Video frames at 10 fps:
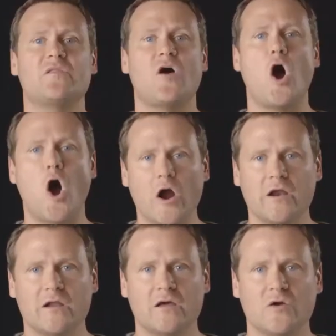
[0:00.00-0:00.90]

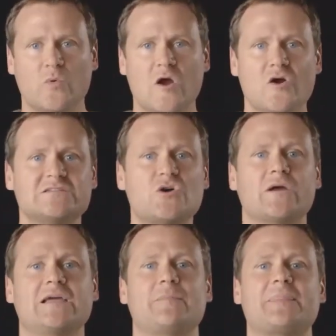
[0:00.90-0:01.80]
heart, we aren't
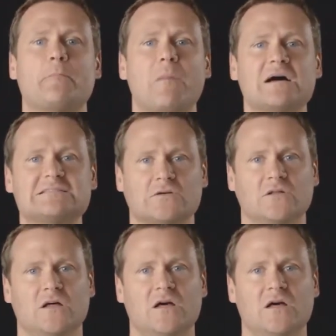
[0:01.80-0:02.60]
talking about the muscle,